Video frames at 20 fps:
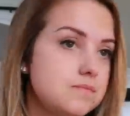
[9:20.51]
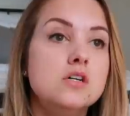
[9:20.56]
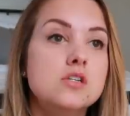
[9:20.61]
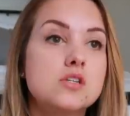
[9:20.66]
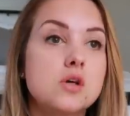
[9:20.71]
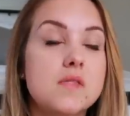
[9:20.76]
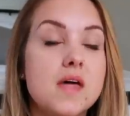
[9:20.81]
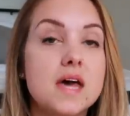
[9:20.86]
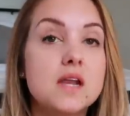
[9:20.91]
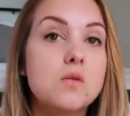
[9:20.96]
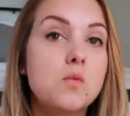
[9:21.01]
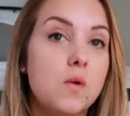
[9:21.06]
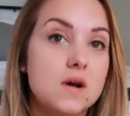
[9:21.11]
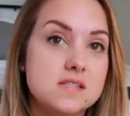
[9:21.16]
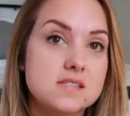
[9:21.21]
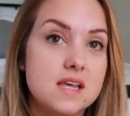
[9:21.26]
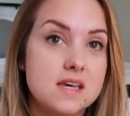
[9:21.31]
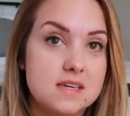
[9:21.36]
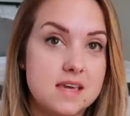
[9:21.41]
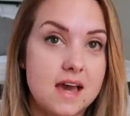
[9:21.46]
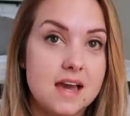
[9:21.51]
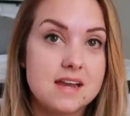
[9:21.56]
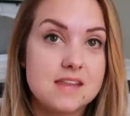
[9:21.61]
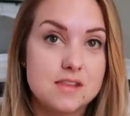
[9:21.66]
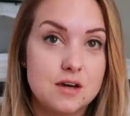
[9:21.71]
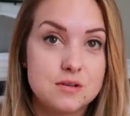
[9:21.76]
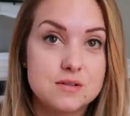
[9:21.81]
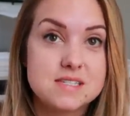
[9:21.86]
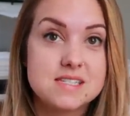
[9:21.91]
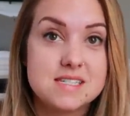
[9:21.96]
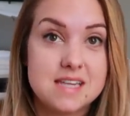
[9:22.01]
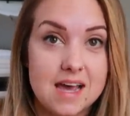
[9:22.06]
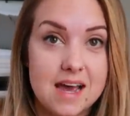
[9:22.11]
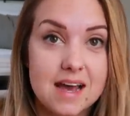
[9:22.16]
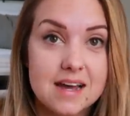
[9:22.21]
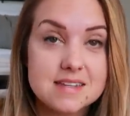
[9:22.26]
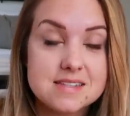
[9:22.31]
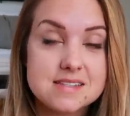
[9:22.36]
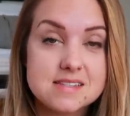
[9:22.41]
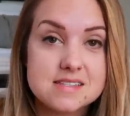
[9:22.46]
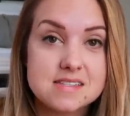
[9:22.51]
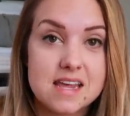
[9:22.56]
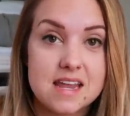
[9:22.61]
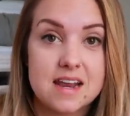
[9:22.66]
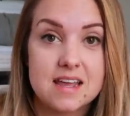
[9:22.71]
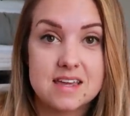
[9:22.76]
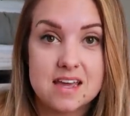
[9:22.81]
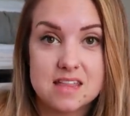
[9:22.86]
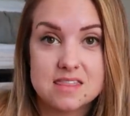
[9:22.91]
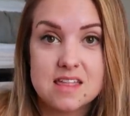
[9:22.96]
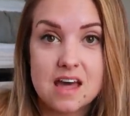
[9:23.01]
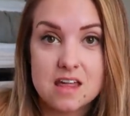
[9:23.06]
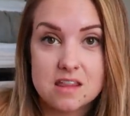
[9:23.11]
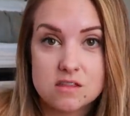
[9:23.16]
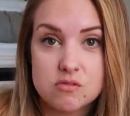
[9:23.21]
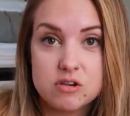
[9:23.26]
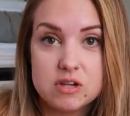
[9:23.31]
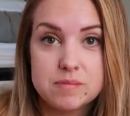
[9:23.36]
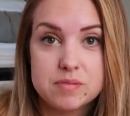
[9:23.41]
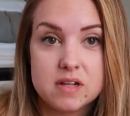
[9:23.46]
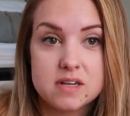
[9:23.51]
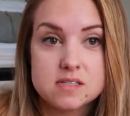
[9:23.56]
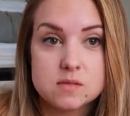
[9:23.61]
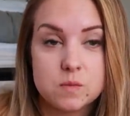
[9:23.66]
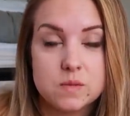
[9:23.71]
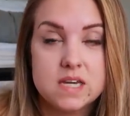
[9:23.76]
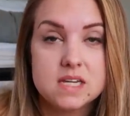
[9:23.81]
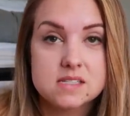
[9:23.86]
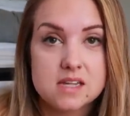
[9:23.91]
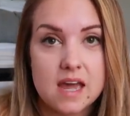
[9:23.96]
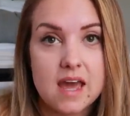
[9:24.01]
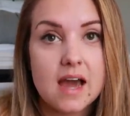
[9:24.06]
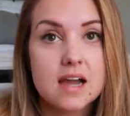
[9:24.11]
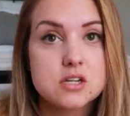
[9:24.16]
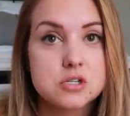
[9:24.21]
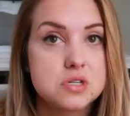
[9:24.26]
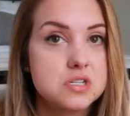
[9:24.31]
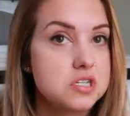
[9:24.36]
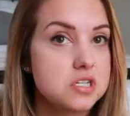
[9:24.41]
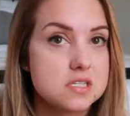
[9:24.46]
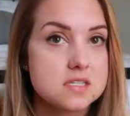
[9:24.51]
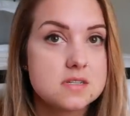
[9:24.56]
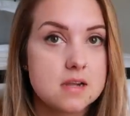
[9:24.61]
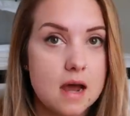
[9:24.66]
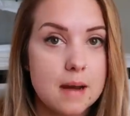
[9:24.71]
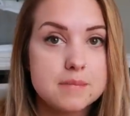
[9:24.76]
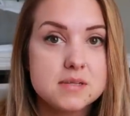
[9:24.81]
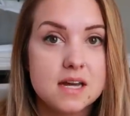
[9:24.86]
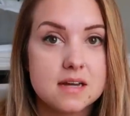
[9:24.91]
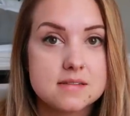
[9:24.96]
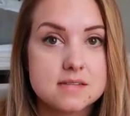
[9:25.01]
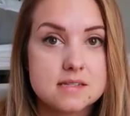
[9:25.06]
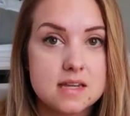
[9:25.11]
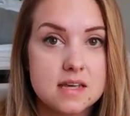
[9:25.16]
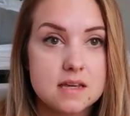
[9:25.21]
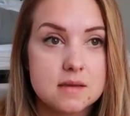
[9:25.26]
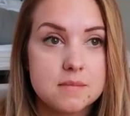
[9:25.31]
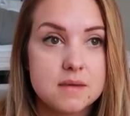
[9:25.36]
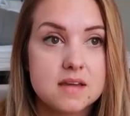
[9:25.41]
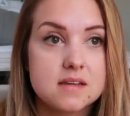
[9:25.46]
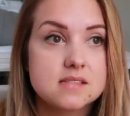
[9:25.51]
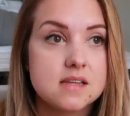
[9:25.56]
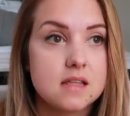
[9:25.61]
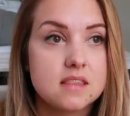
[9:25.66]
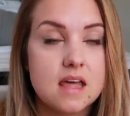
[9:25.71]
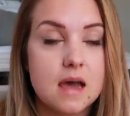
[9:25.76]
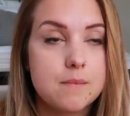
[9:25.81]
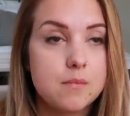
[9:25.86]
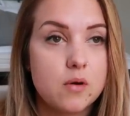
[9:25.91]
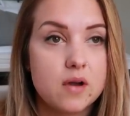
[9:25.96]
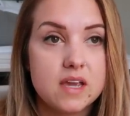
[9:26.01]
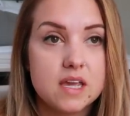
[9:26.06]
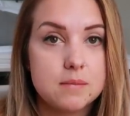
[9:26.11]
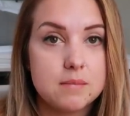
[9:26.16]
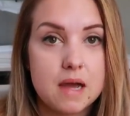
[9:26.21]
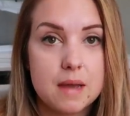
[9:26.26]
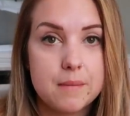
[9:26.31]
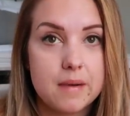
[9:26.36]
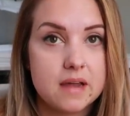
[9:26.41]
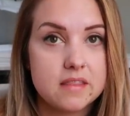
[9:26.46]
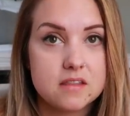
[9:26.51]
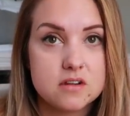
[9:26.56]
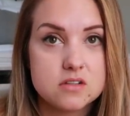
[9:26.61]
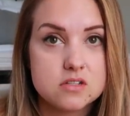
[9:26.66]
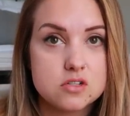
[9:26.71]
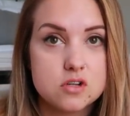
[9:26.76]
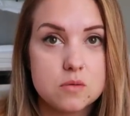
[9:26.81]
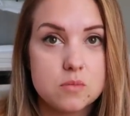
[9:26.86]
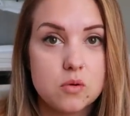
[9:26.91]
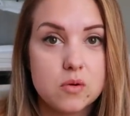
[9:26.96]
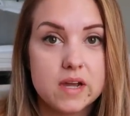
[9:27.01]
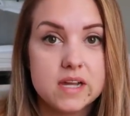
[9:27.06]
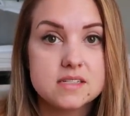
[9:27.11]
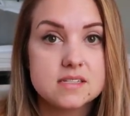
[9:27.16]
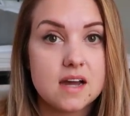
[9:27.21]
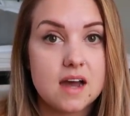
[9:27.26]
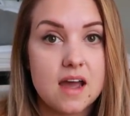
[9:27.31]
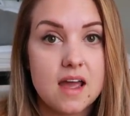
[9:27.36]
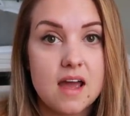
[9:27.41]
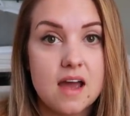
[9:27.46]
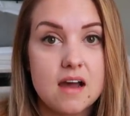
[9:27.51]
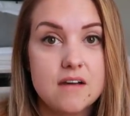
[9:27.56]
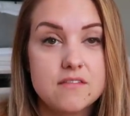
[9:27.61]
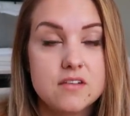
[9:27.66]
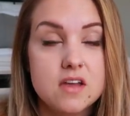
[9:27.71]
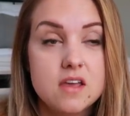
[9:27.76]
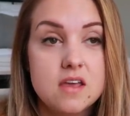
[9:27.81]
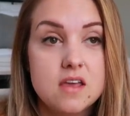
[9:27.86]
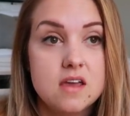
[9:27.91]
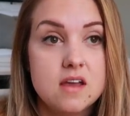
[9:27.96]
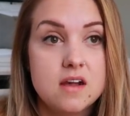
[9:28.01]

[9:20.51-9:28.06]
So then once I get those tests and I get that three plus weeks, I actually just stop testing because at that point in my mind, there's no point. I have